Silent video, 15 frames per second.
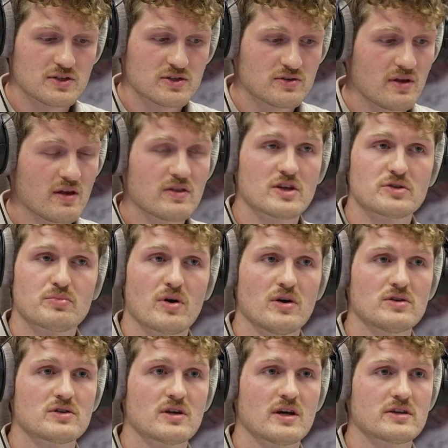take this
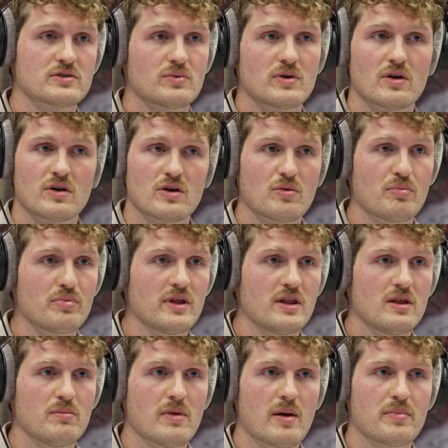process, we're going to
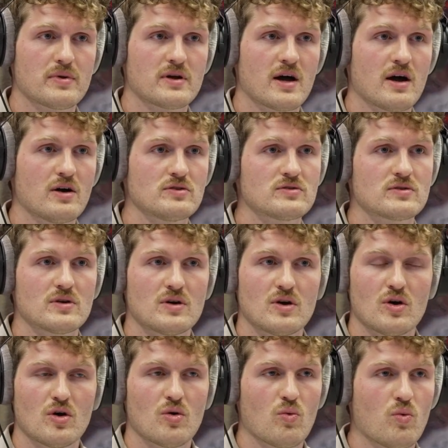completely map it out,
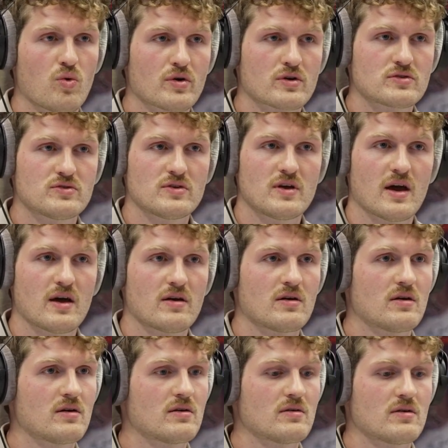work
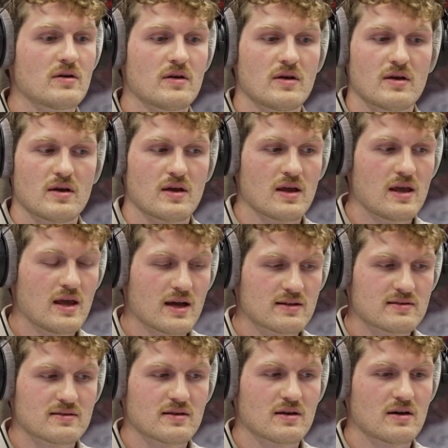together,
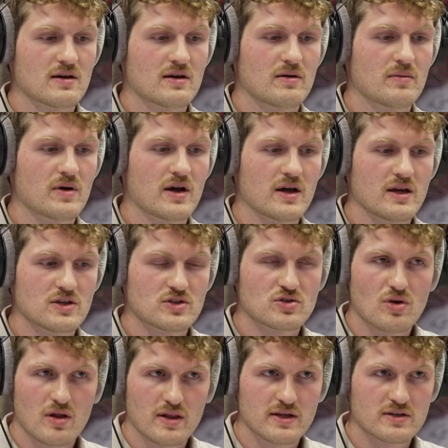get a
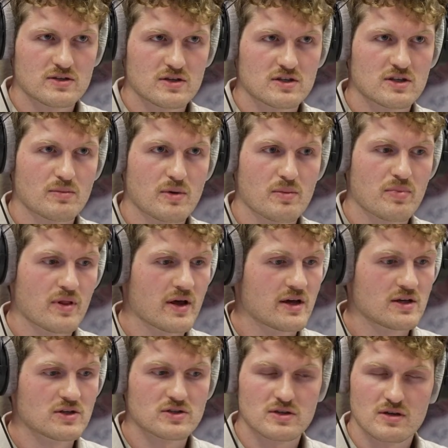solid system in
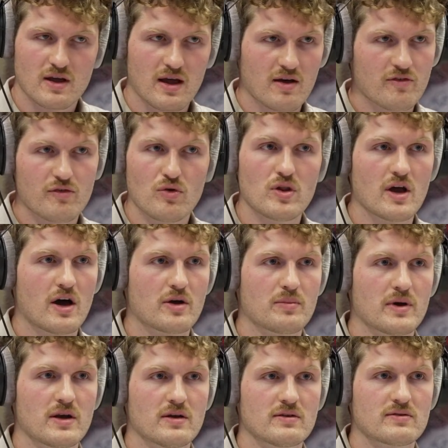place, fully
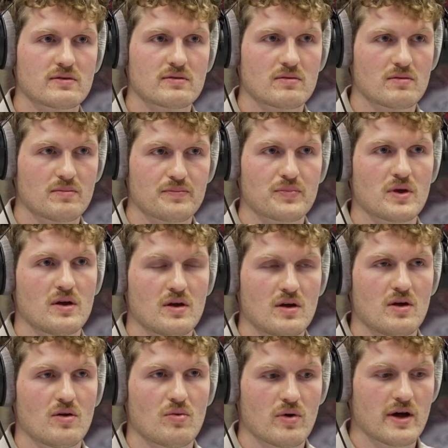automate it,
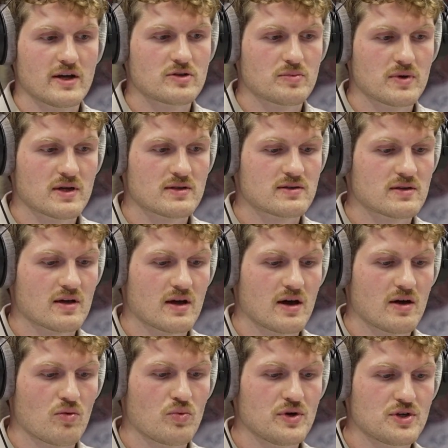right? But
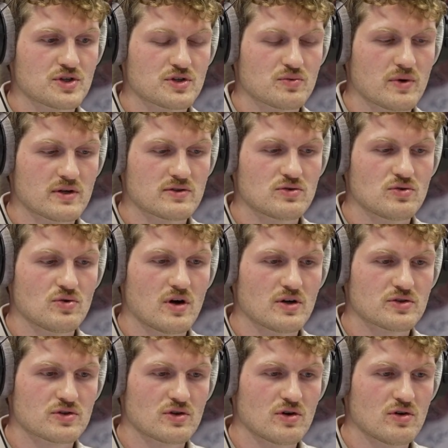we just want to
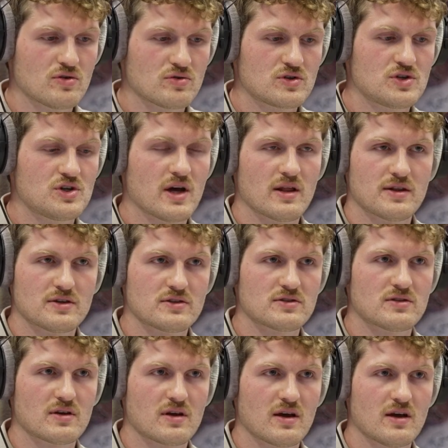also
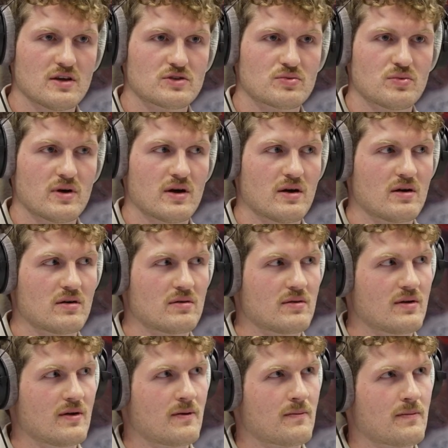challenge the case where
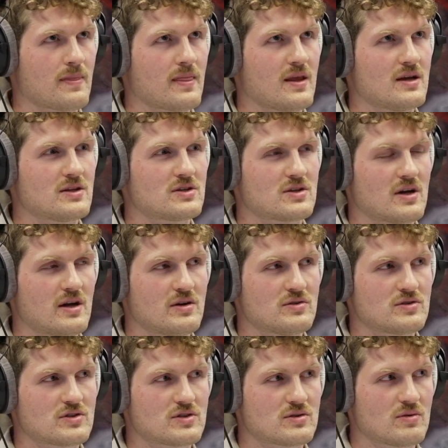it
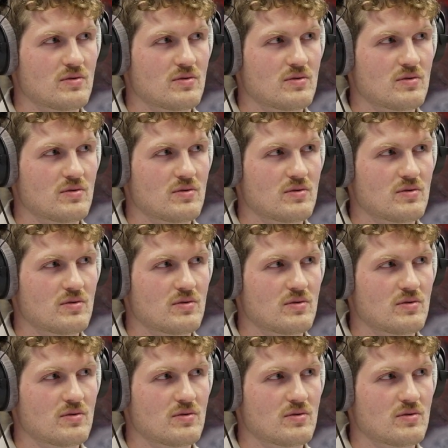sounds